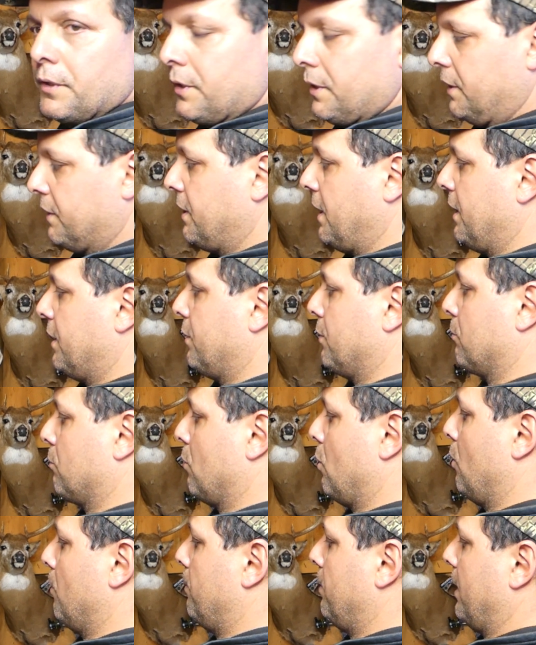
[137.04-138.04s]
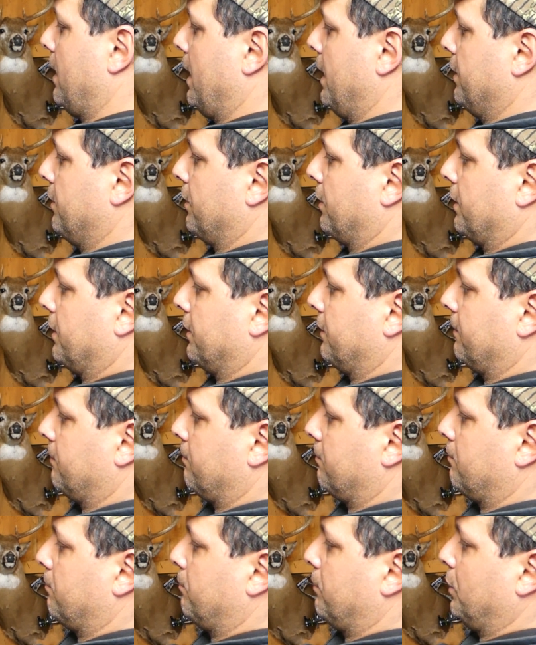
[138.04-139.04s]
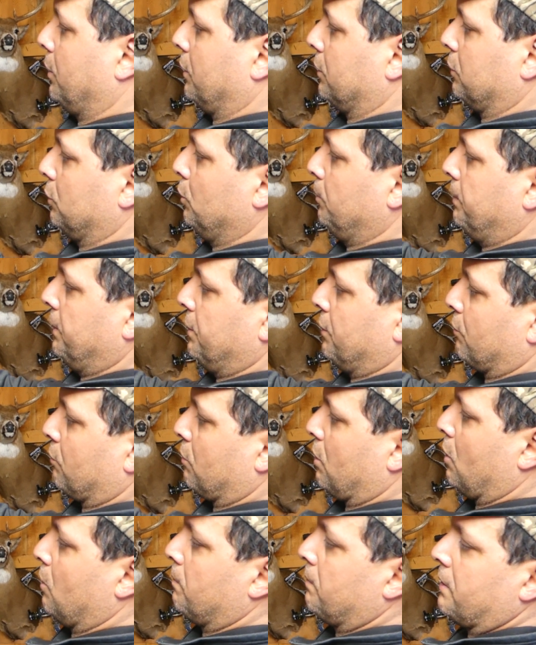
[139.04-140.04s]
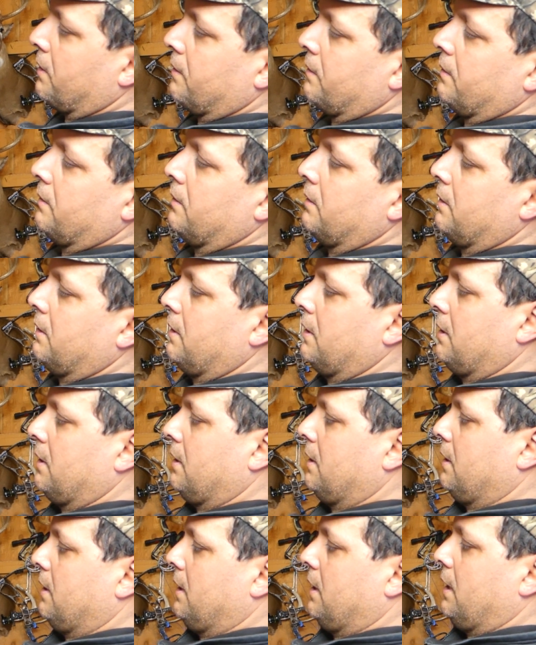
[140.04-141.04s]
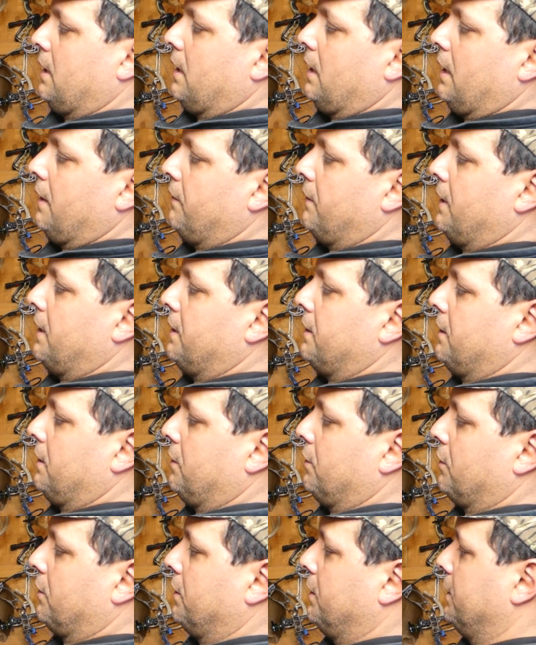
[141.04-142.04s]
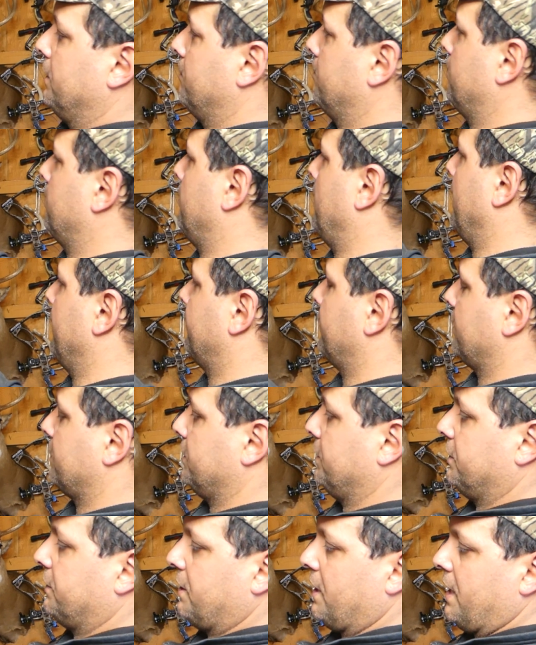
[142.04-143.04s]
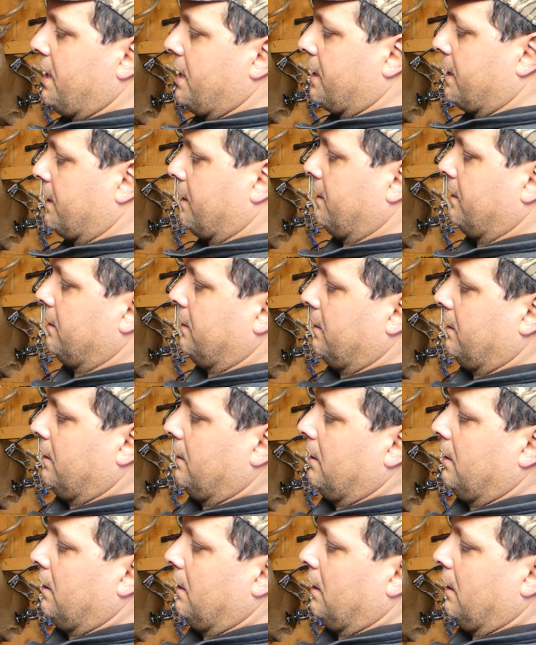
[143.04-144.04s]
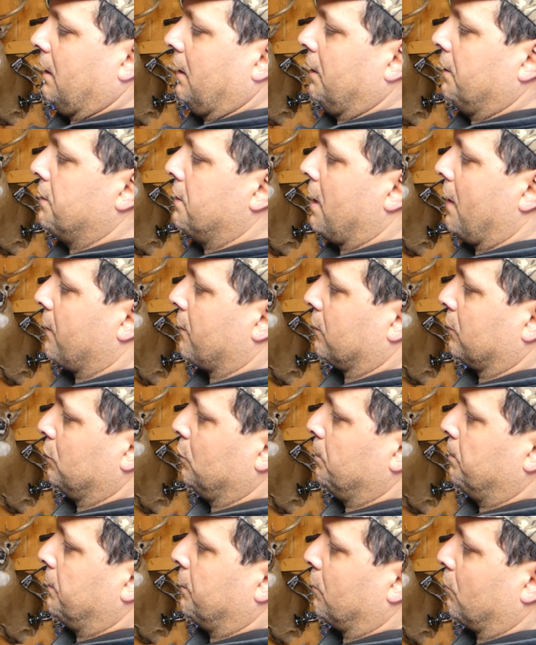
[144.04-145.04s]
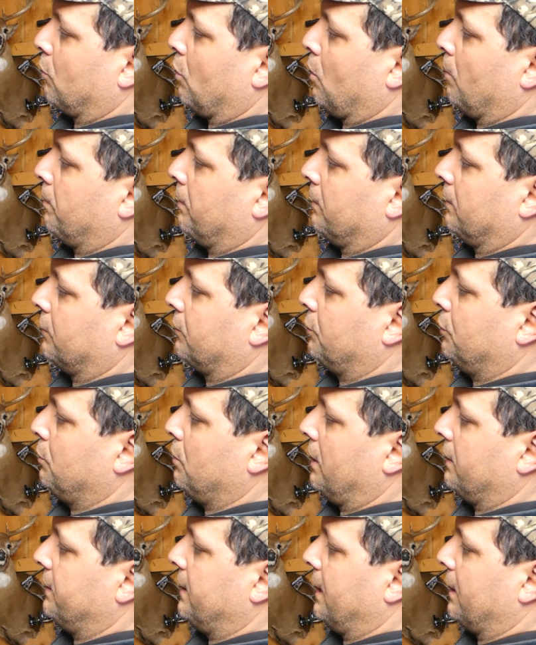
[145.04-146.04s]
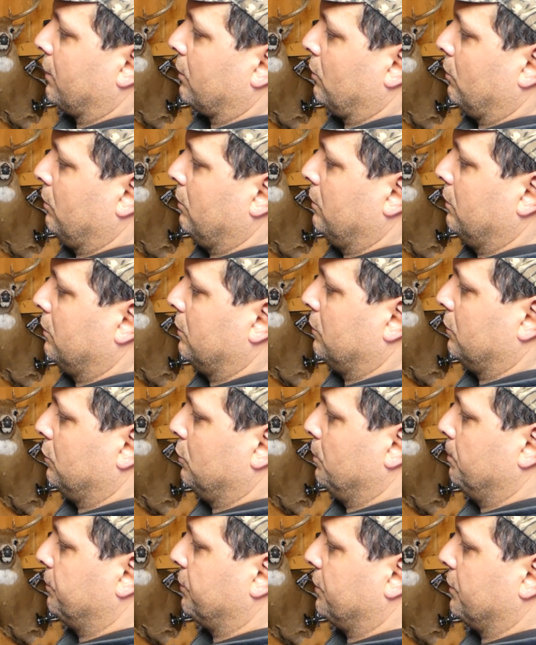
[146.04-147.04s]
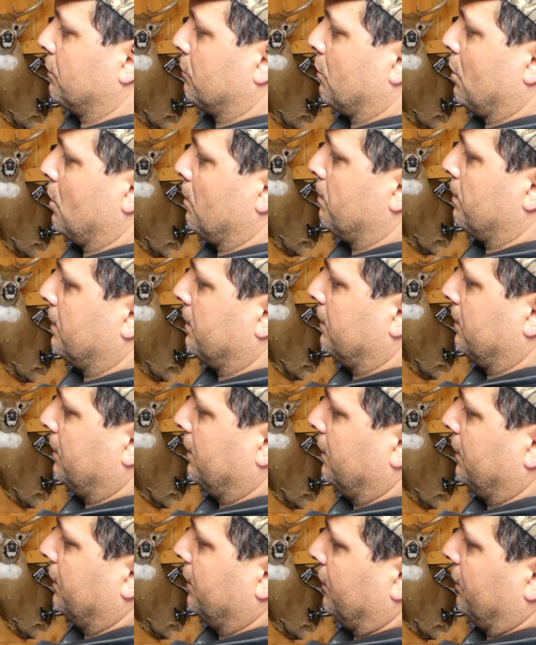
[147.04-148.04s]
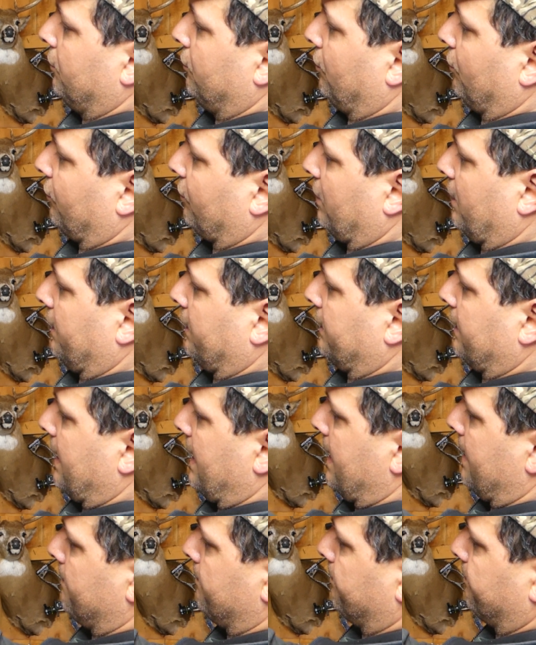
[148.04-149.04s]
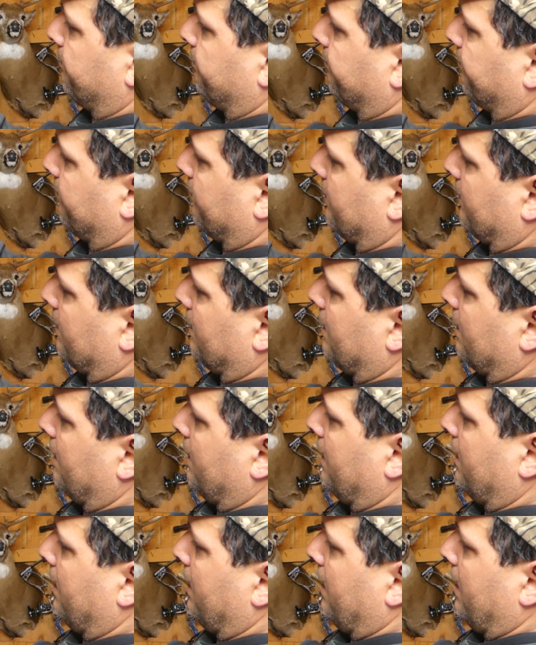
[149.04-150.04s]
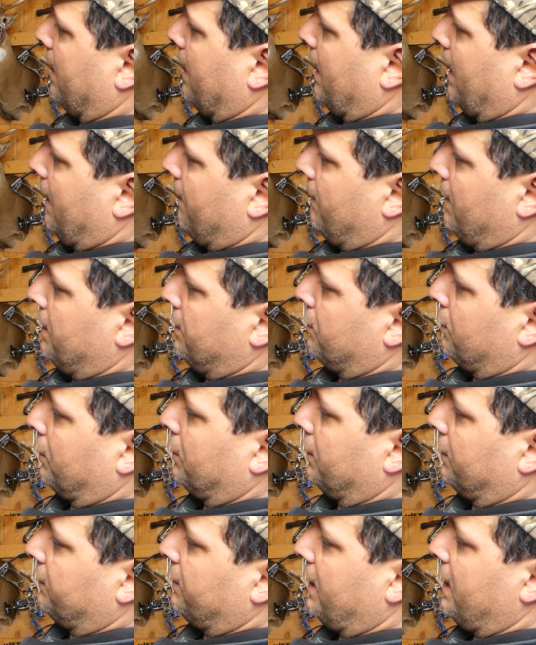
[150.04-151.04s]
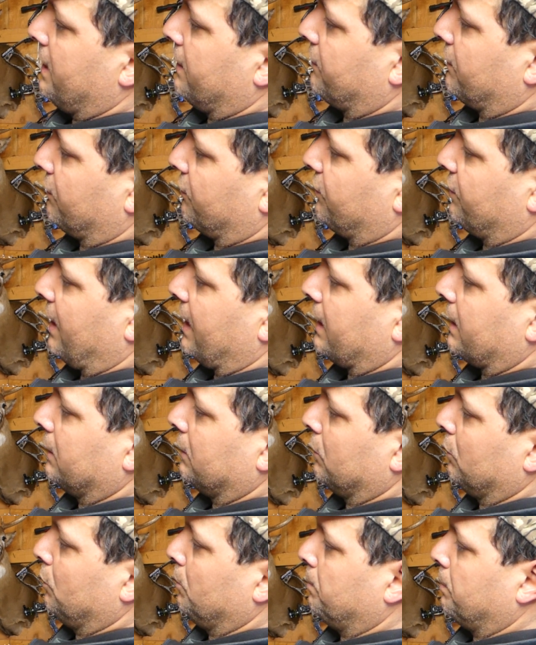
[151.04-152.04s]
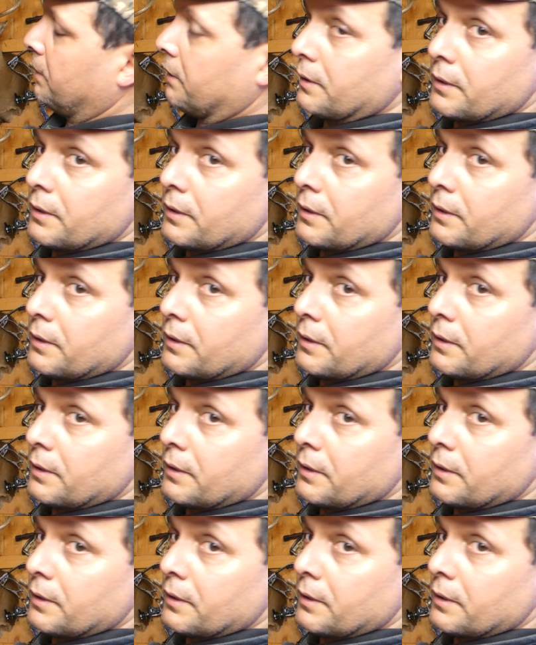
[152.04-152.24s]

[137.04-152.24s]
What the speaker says: take your rope and you're going to put a loop in your rope, and then you're going to basically take another loop in the rope, two identical loops in the rope, just like that. And then you're going to take the second loop